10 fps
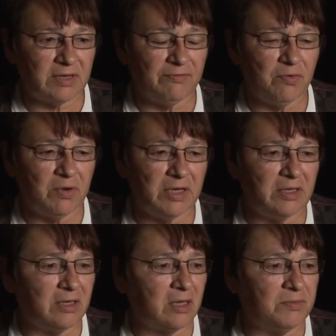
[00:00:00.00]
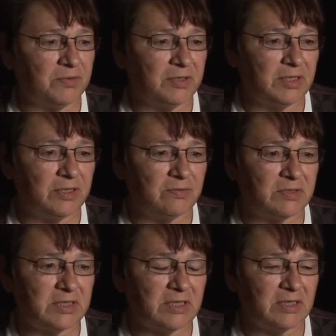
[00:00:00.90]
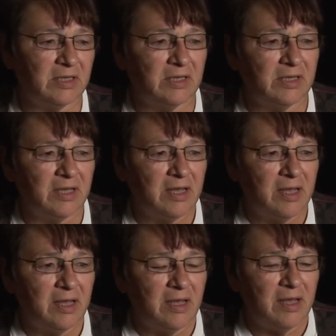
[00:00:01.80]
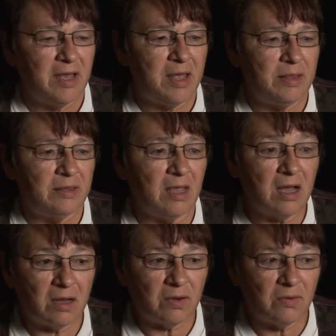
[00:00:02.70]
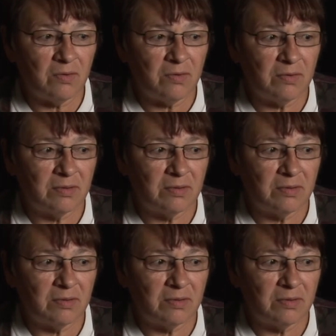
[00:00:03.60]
Everyone in the community used it. And now,